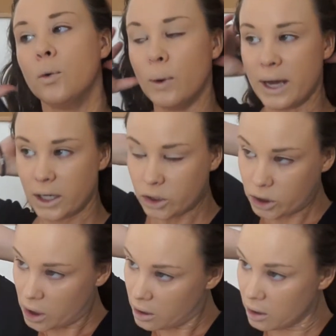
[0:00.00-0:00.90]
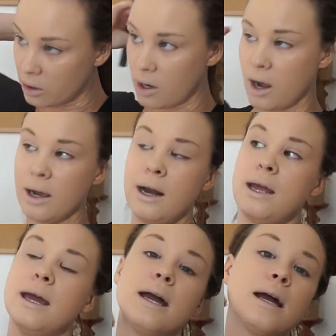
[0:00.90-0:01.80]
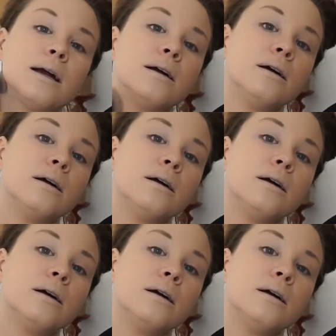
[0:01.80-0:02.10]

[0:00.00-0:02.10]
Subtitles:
which you're not gonna get,